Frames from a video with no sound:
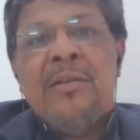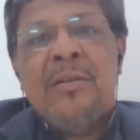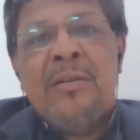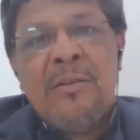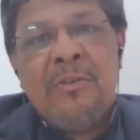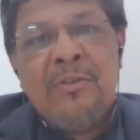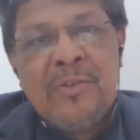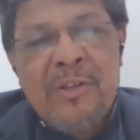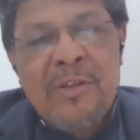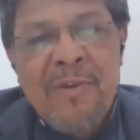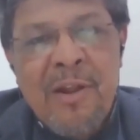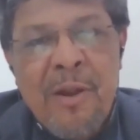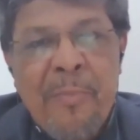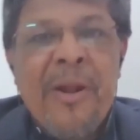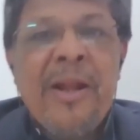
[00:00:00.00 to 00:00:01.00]

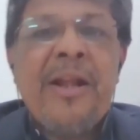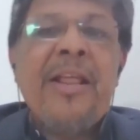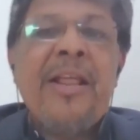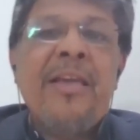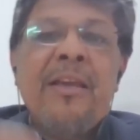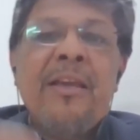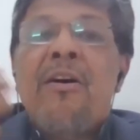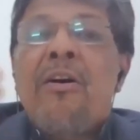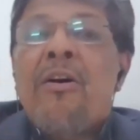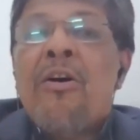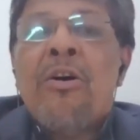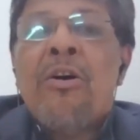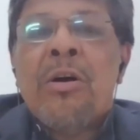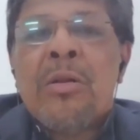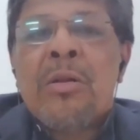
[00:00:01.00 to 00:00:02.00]
silver plating,
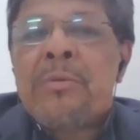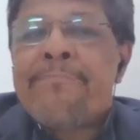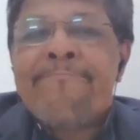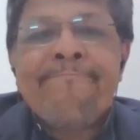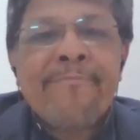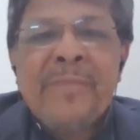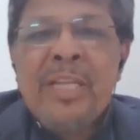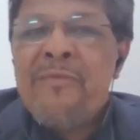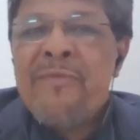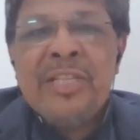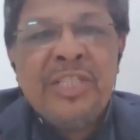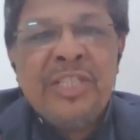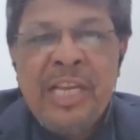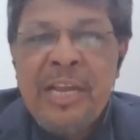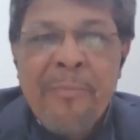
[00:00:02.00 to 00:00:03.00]
or
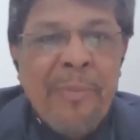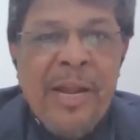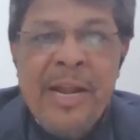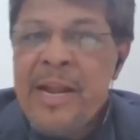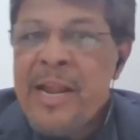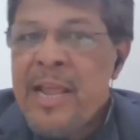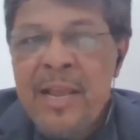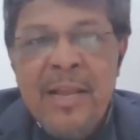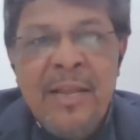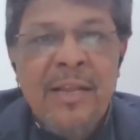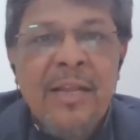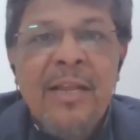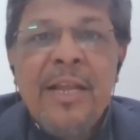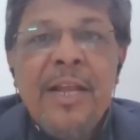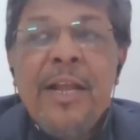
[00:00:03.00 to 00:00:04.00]
even zinc plating,
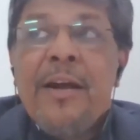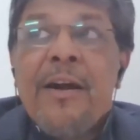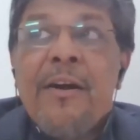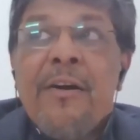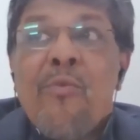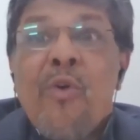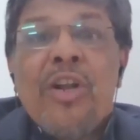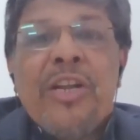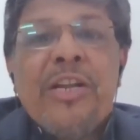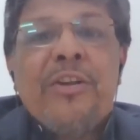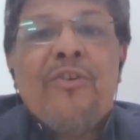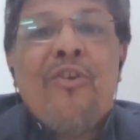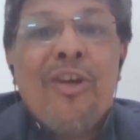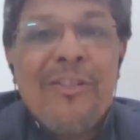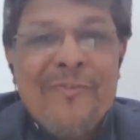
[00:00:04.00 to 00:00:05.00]
what
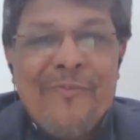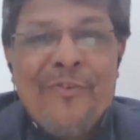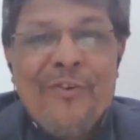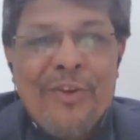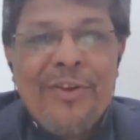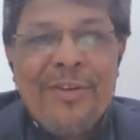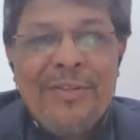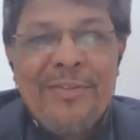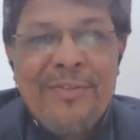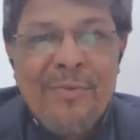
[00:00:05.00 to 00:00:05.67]
it calls for.